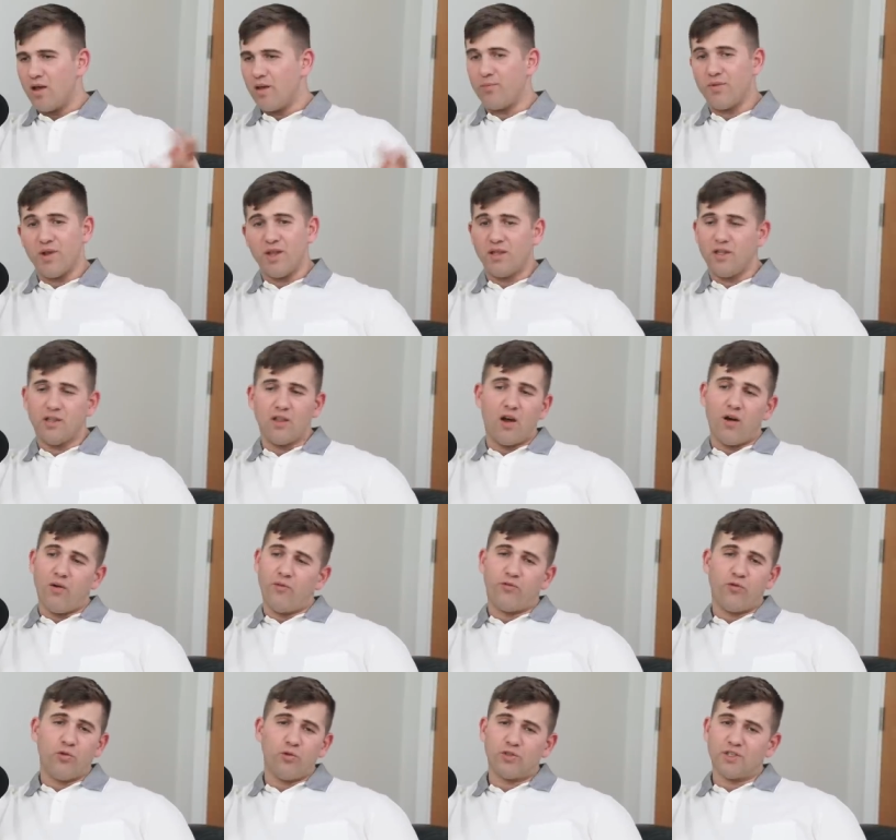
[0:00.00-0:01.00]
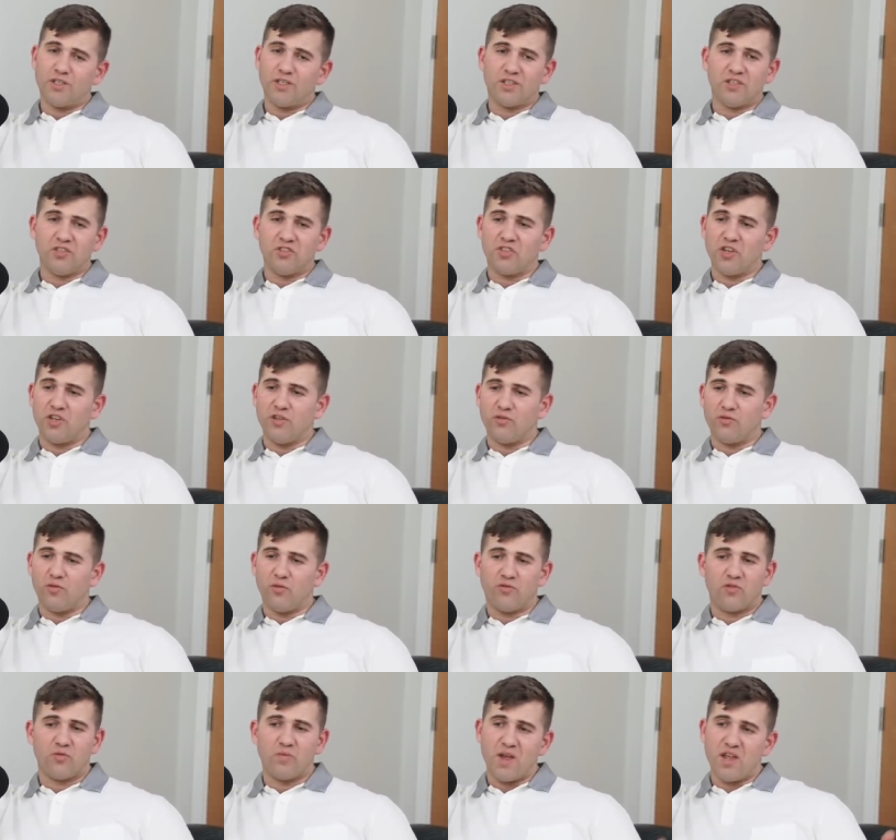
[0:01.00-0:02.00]
being in the armed forces in
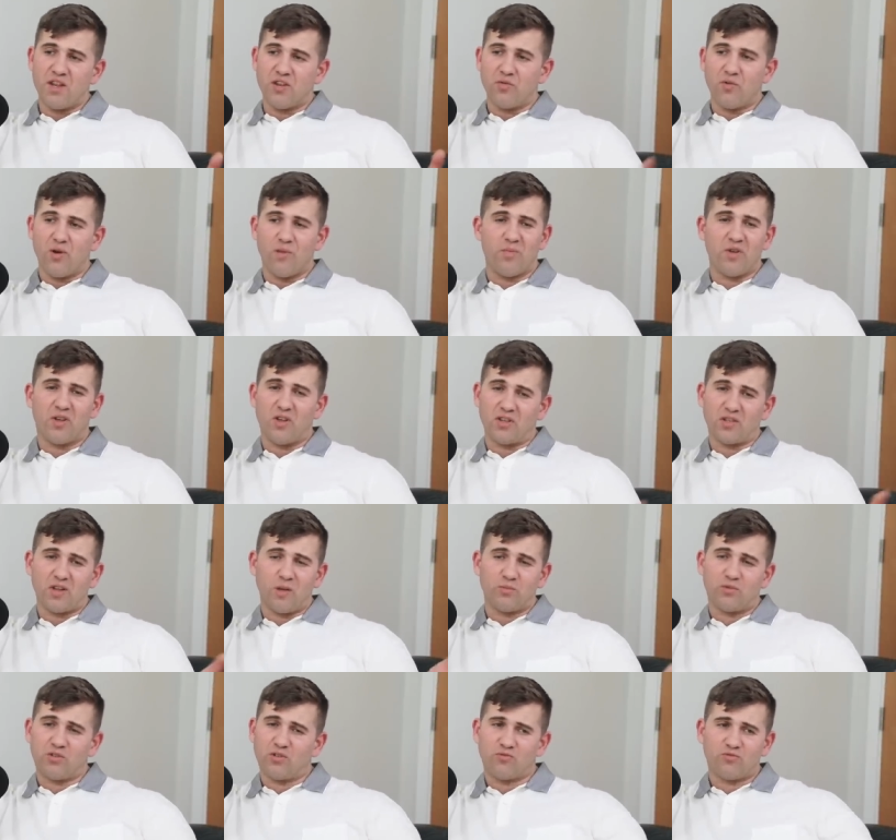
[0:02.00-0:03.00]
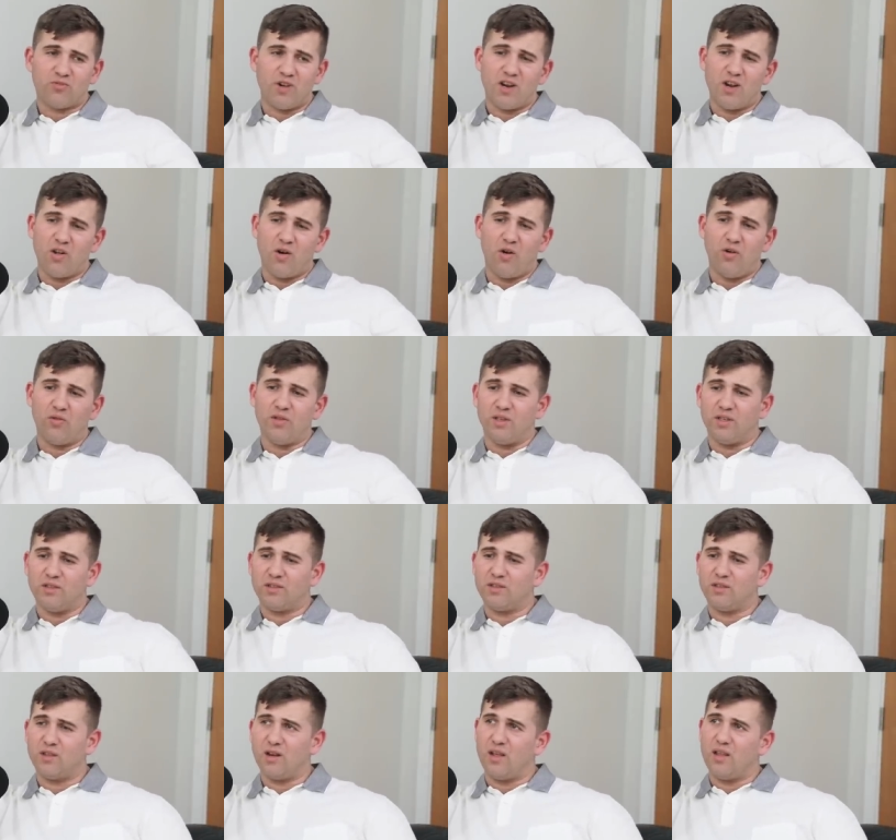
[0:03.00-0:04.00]
general, from anyone, because I'm really
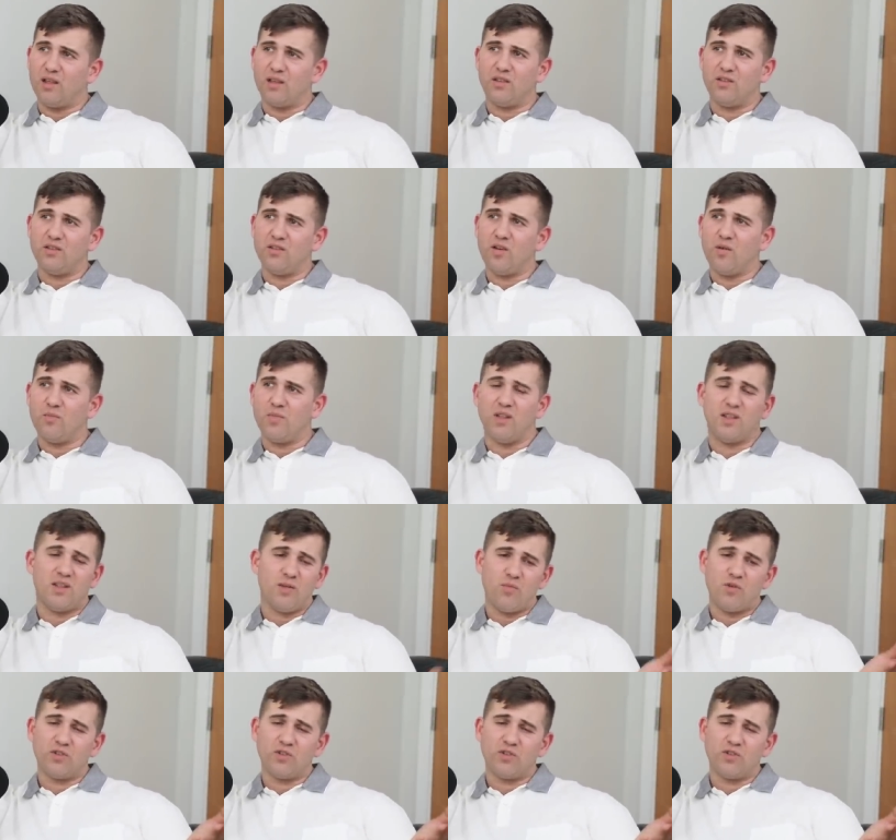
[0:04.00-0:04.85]
honest, like, you know what I mean?